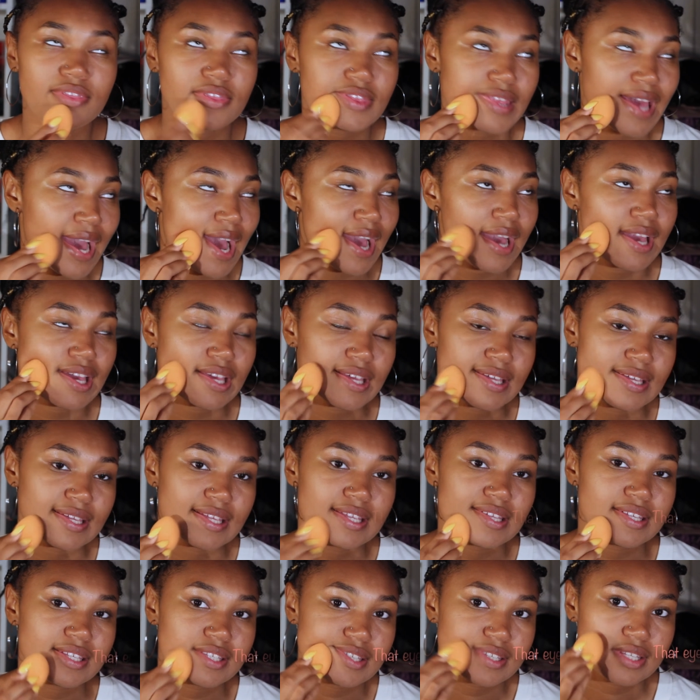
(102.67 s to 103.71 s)
that
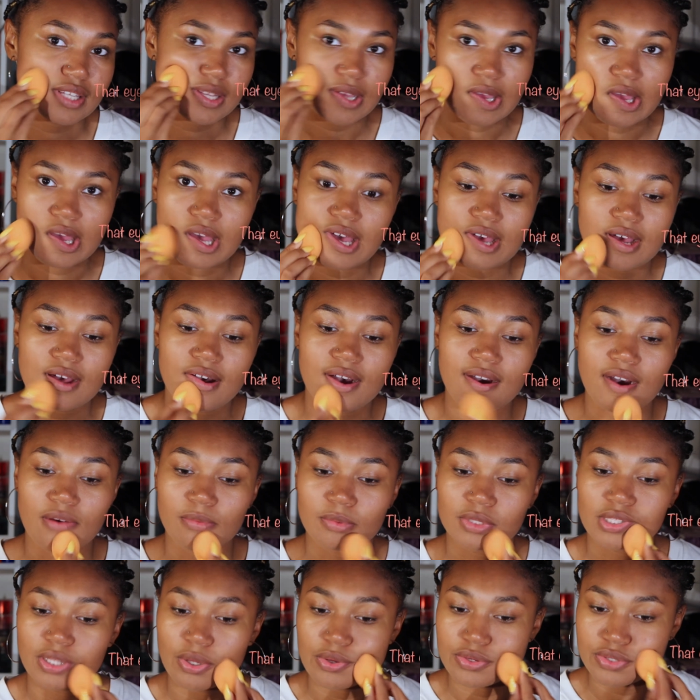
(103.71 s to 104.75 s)
is
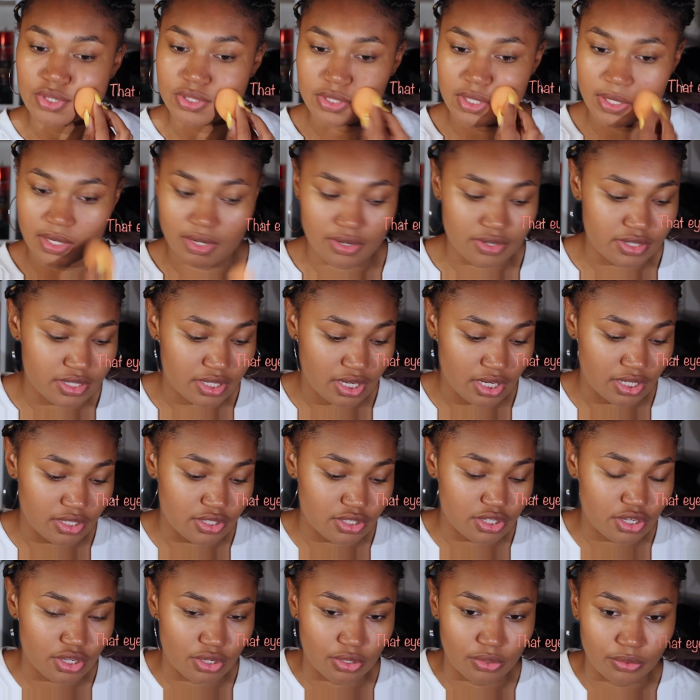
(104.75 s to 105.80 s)
closer to your skin
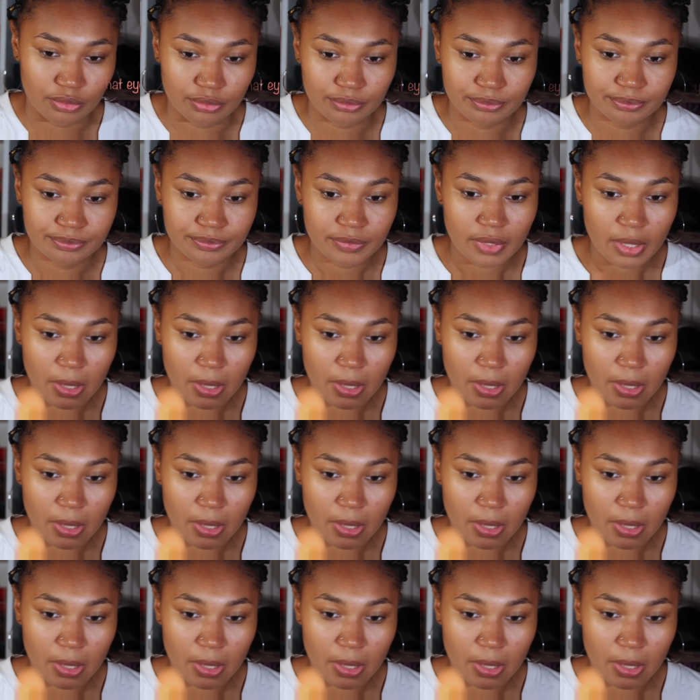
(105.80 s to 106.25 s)
tone.